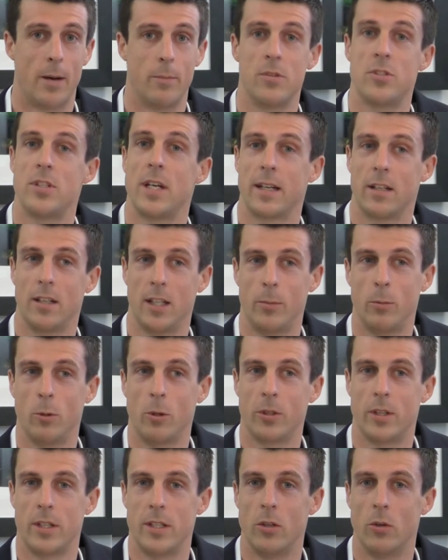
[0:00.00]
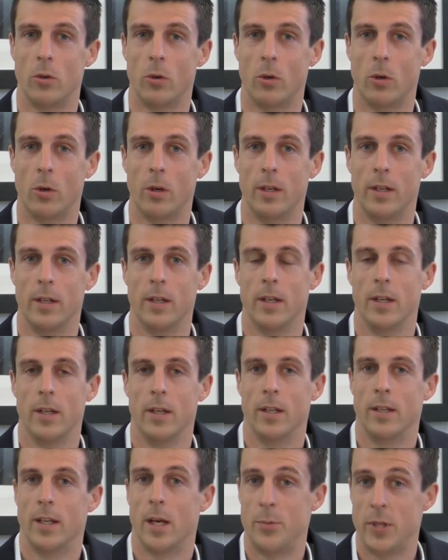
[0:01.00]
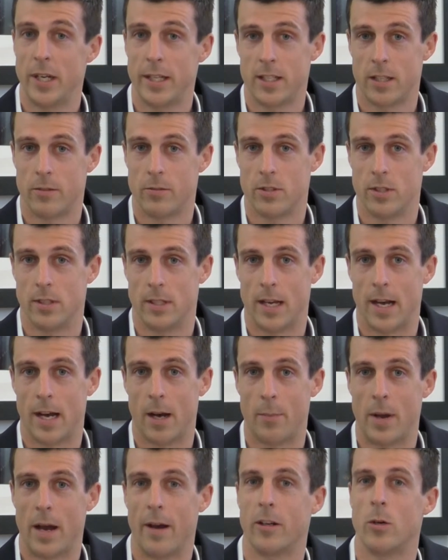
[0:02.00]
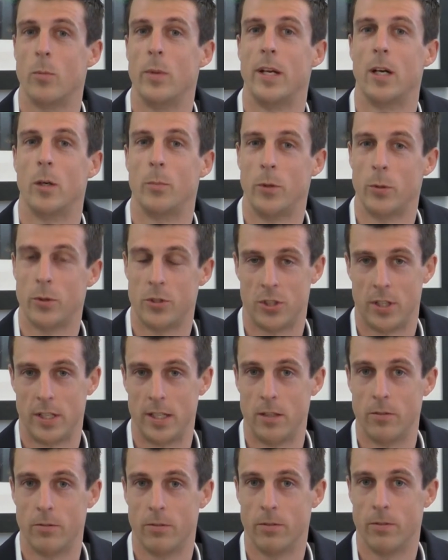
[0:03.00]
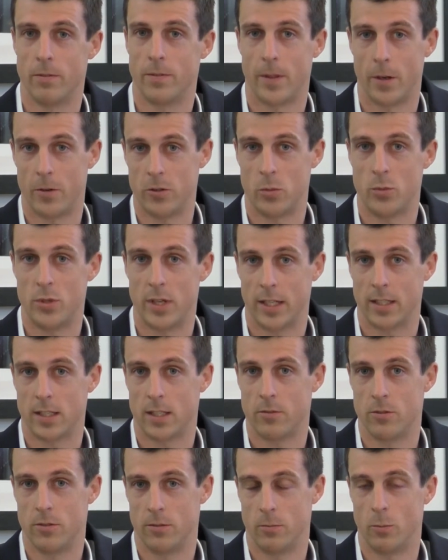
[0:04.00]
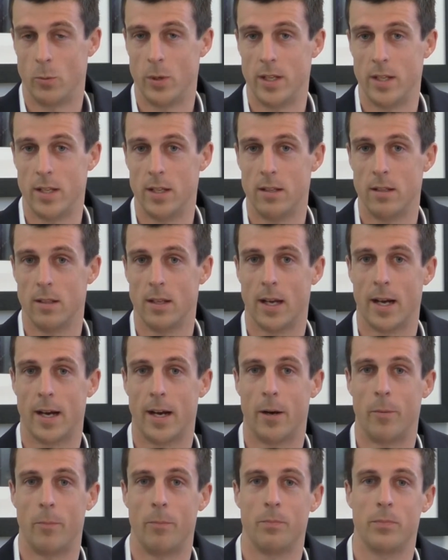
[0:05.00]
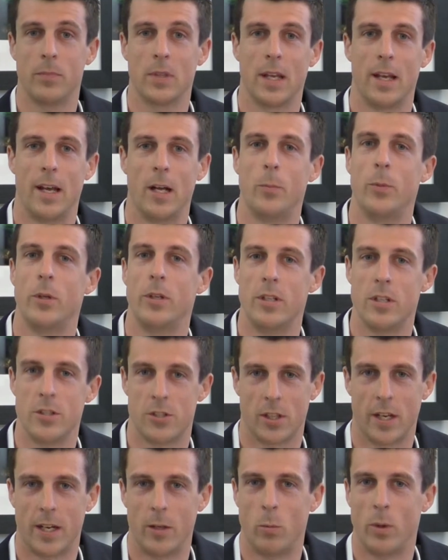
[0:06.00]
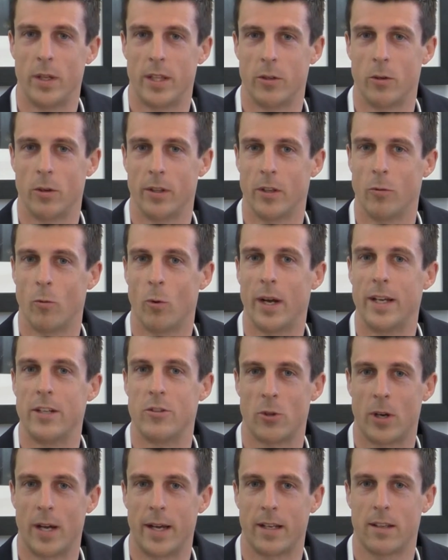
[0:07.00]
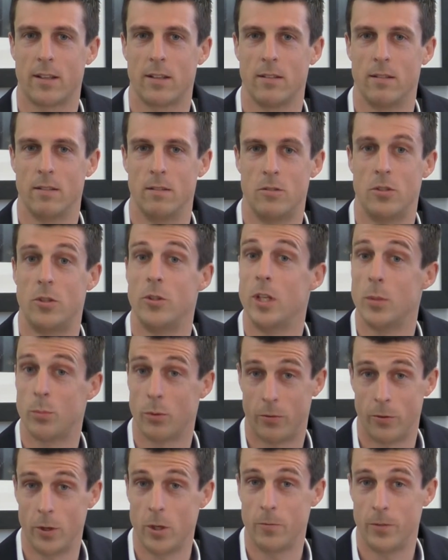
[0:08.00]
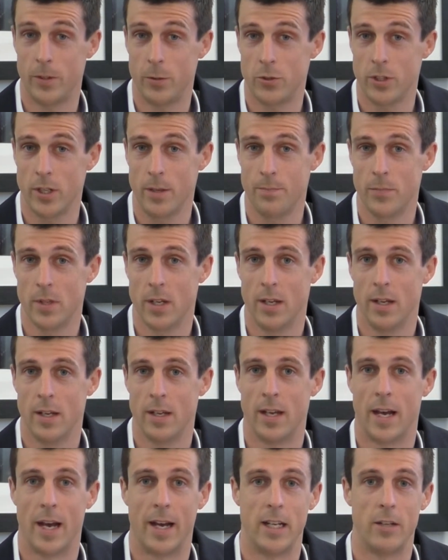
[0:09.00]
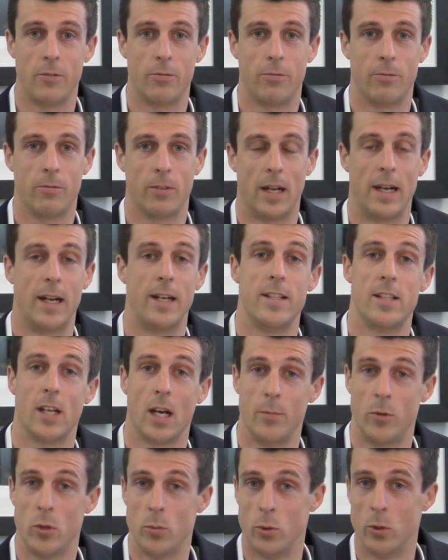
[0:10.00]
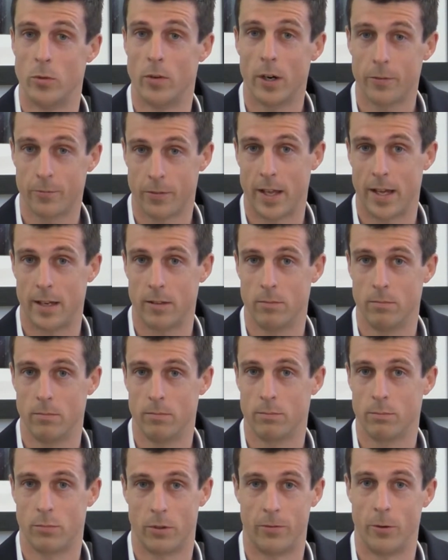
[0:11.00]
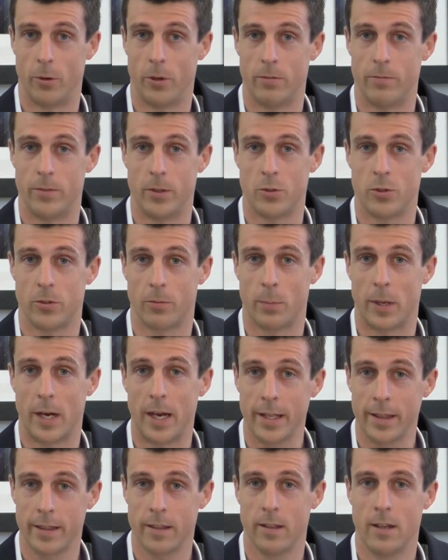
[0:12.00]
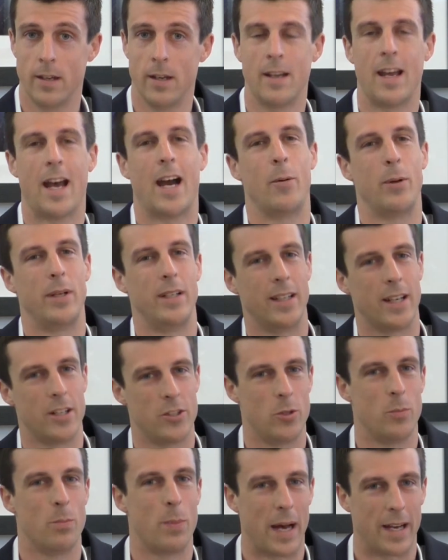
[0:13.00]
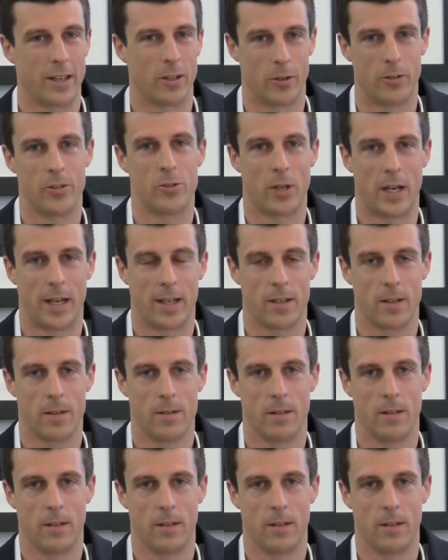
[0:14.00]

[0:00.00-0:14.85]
Secondly, we look at your objectives. How can we help you achieve those objectives? We help you to decide whether you're on the right track to your preferred future, and if at any time you move off that preferred future path, how we can get you back on track.